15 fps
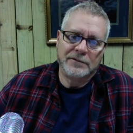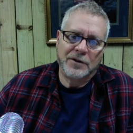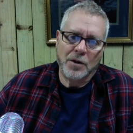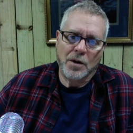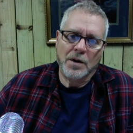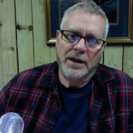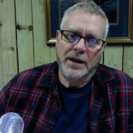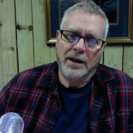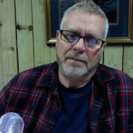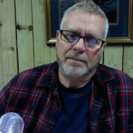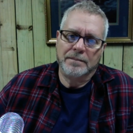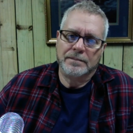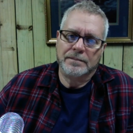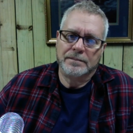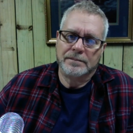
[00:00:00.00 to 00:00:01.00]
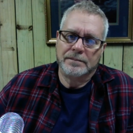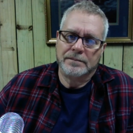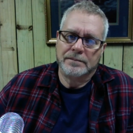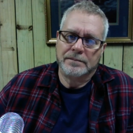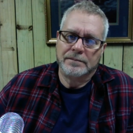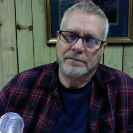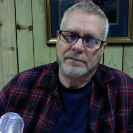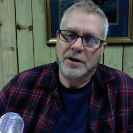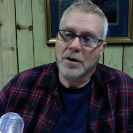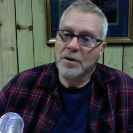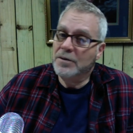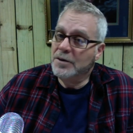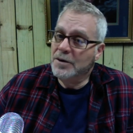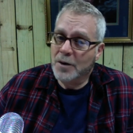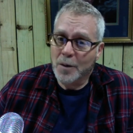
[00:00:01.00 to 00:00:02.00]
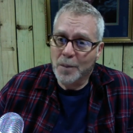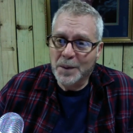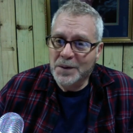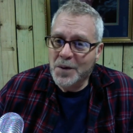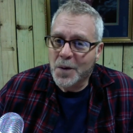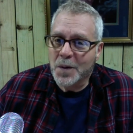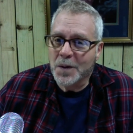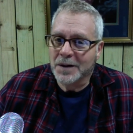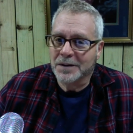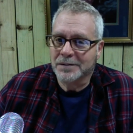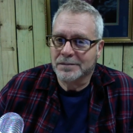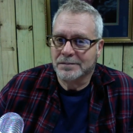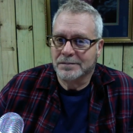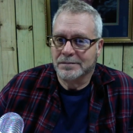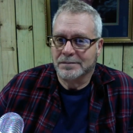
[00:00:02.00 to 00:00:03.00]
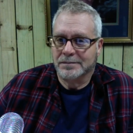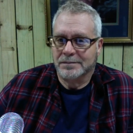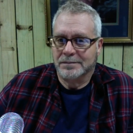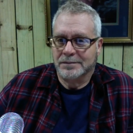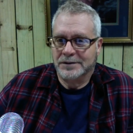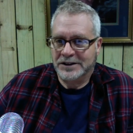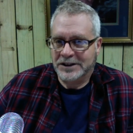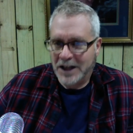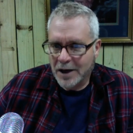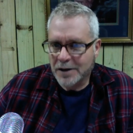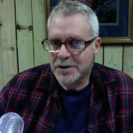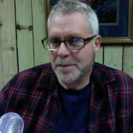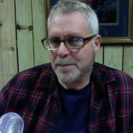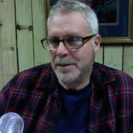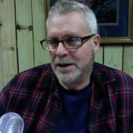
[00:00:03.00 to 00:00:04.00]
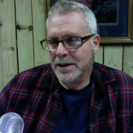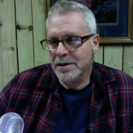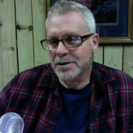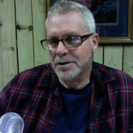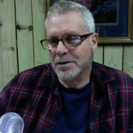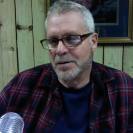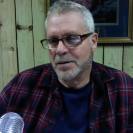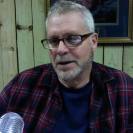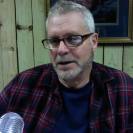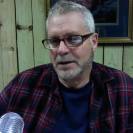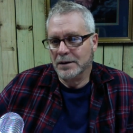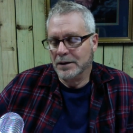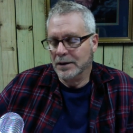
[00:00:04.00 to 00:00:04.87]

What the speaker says: Grow in him. Go through your open door. Tell somebody your story.